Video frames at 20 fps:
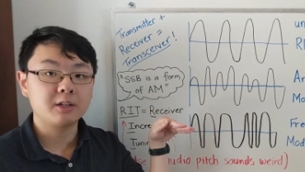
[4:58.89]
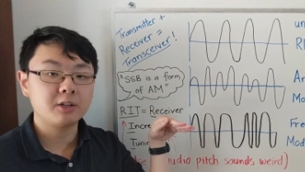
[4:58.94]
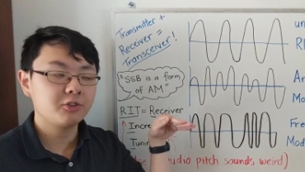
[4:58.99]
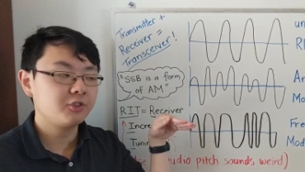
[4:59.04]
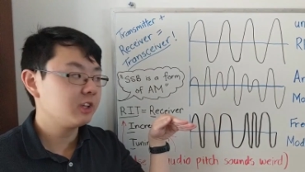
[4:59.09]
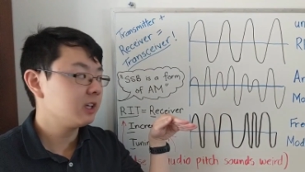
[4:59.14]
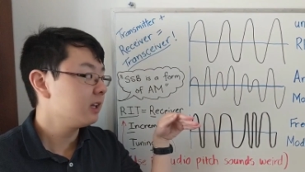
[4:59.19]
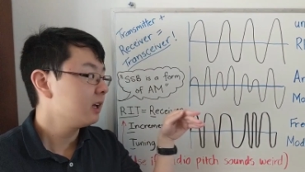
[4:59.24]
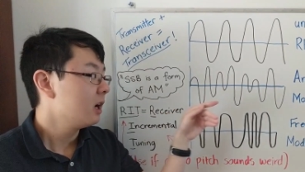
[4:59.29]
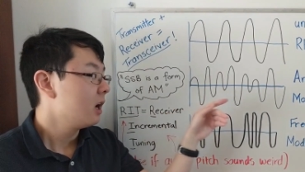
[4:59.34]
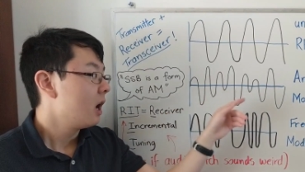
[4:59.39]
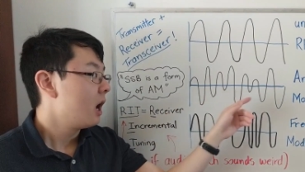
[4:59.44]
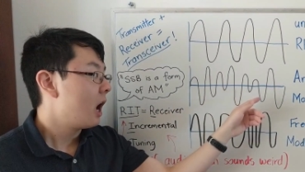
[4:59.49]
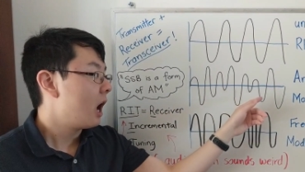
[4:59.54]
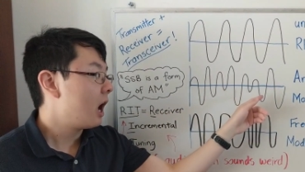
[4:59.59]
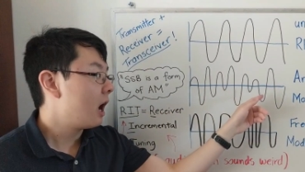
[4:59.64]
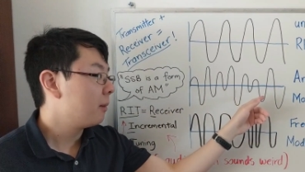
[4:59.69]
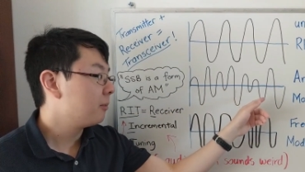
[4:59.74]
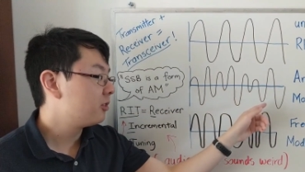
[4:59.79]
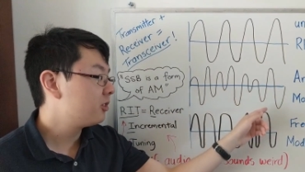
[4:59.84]
You see,
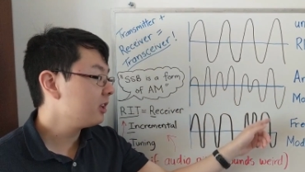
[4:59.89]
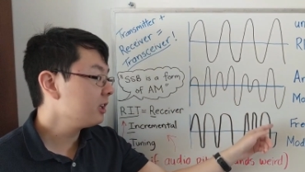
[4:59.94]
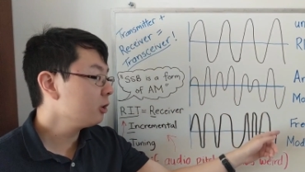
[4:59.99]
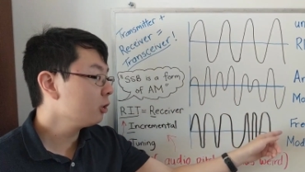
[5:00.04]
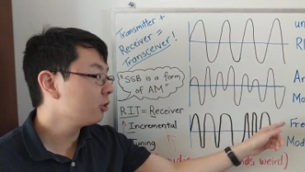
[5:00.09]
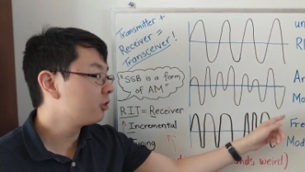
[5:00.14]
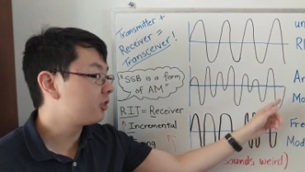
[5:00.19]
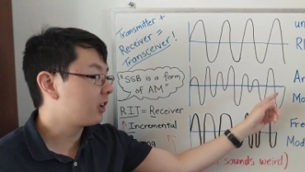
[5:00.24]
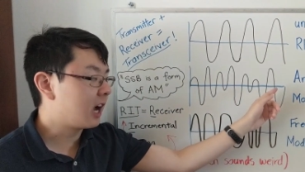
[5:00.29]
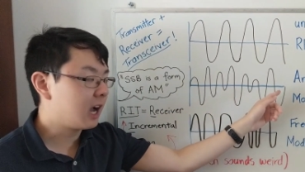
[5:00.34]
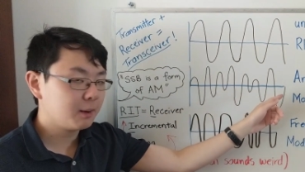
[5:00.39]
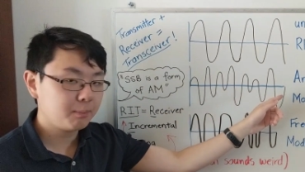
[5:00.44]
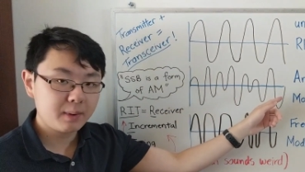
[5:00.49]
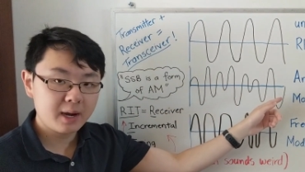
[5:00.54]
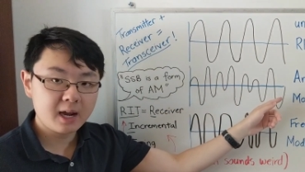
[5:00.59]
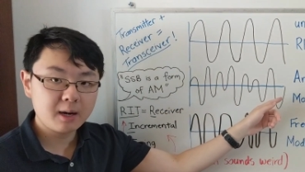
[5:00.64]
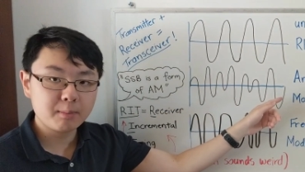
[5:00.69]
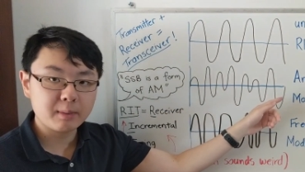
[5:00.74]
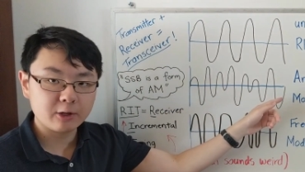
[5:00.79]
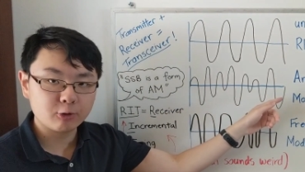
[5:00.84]
single
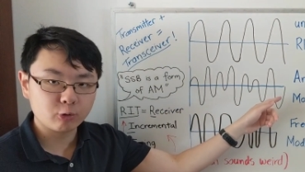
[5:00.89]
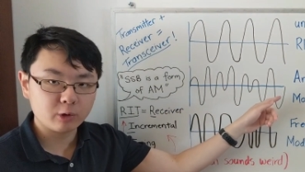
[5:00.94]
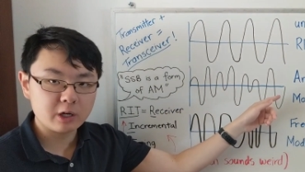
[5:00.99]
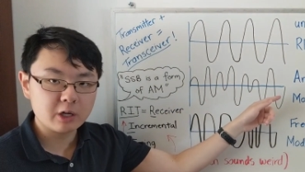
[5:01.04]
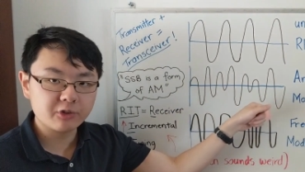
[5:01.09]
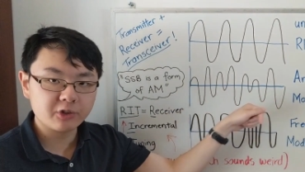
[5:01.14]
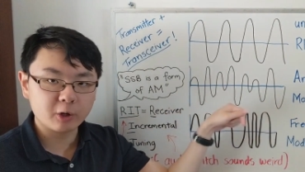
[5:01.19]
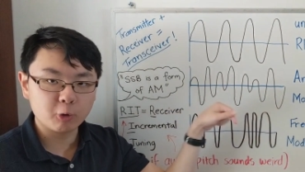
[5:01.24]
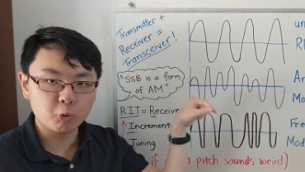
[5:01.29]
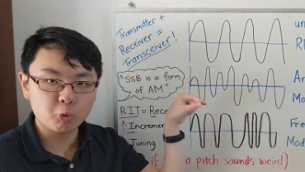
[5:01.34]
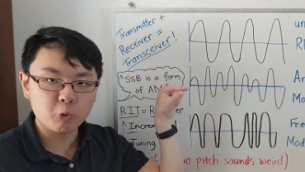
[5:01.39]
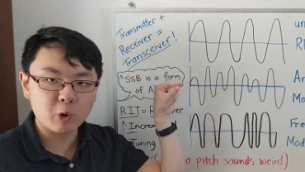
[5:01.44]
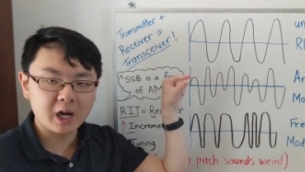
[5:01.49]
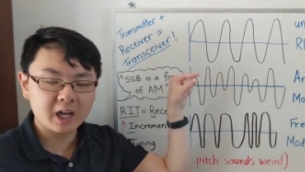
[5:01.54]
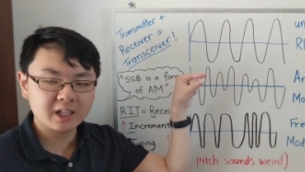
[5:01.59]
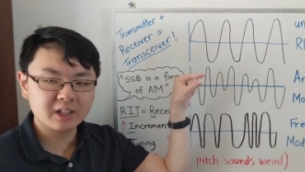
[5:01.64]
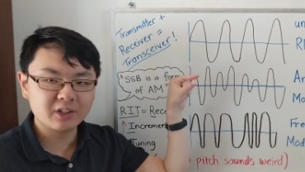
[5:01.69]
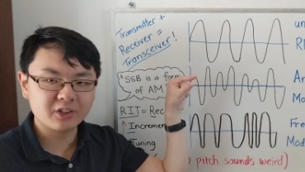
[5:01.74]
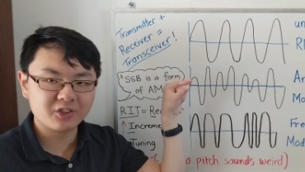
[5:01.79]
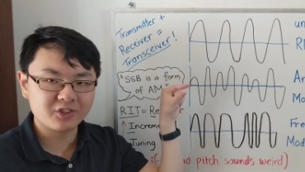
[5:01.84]
sideband means we're using
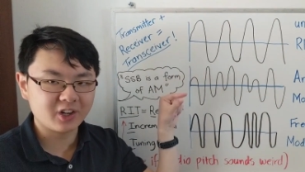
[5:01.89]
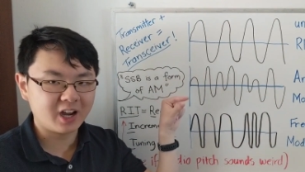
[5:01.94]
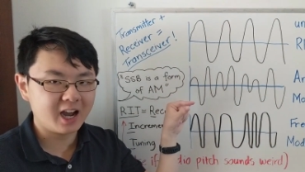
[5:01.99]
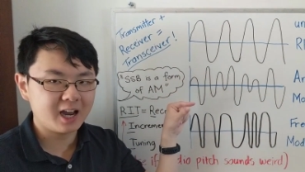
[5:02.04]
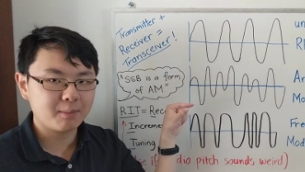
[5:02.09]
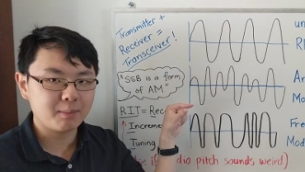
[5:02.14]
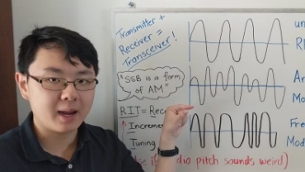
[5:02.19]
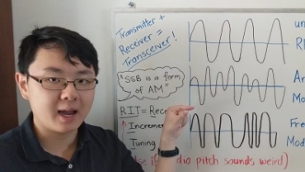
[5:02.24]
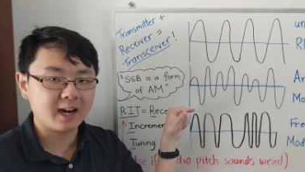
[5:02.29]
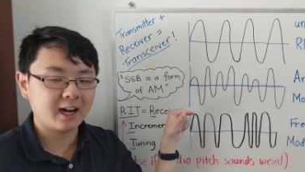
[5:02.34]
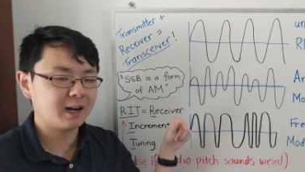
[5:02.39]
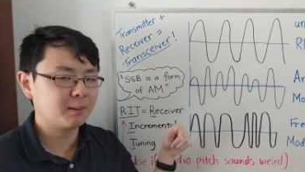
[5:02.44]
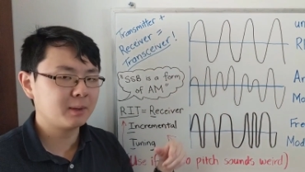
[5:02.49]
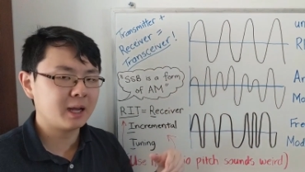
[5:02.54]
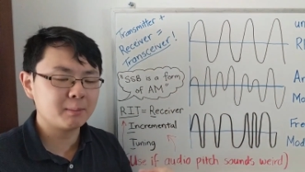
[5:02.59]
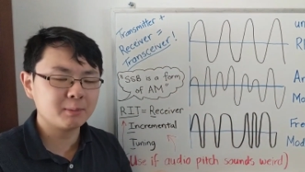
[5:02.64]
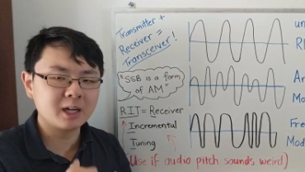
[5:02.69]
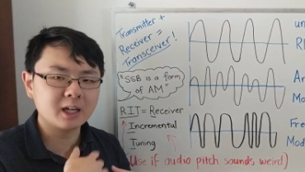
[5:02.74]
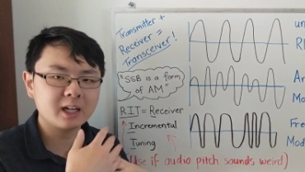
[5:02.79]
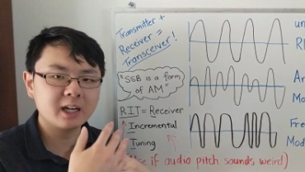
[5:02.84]
one sideband, and
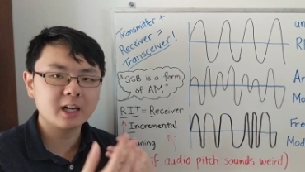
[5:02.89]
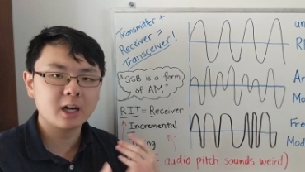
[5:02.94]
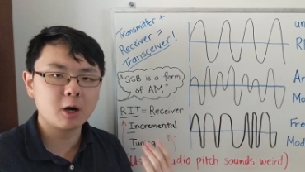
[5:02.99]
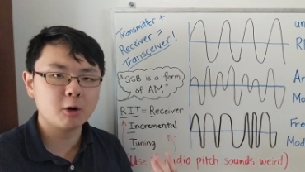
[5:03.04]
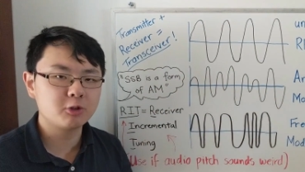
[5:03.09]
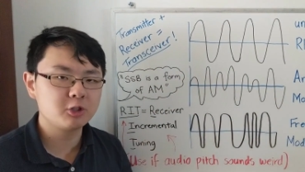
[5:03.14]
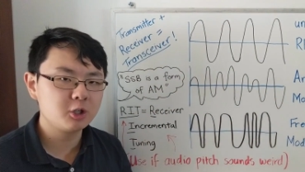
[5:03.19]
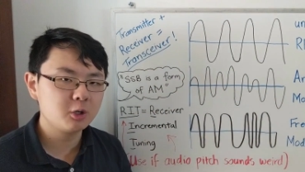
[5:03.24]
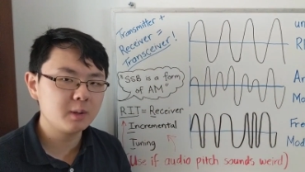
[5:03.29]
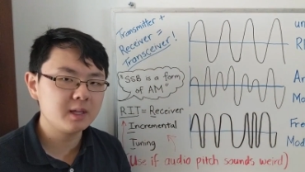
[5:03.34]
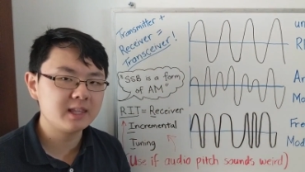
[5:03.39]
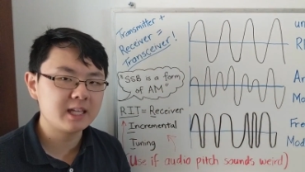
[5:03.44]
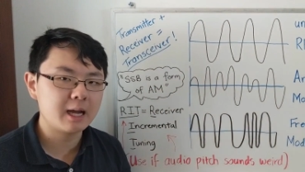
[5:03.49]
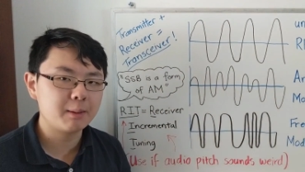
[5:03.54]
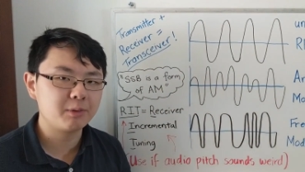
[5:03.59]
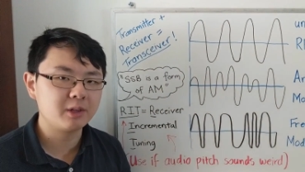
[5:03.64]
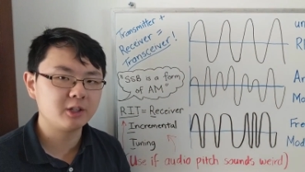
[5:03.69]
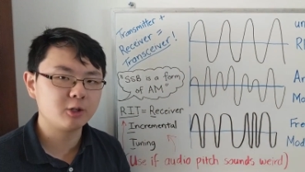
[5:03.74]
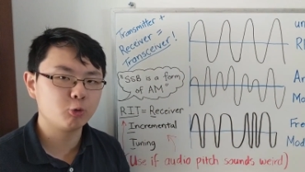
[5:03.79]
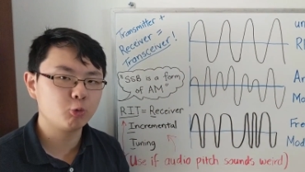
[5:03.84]
I'm not going to go too in
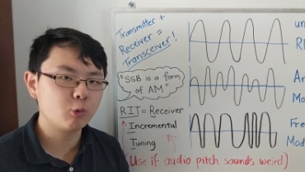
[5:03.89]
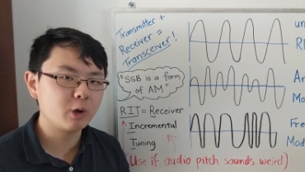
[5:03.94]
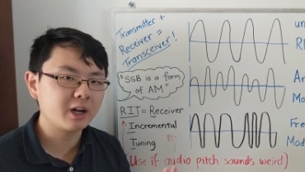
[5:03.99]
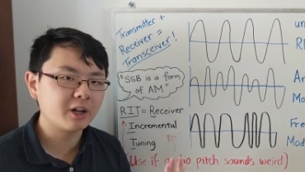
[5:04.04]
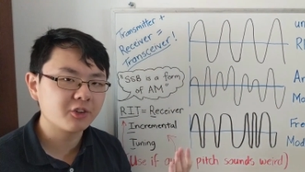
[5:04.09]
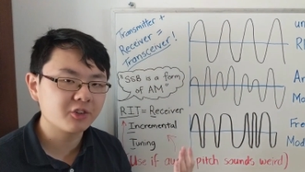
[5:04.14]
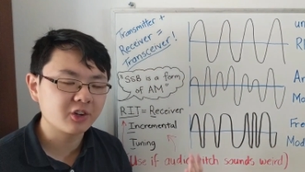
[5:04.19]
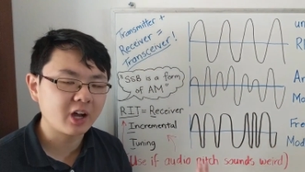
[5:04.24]
depth into what a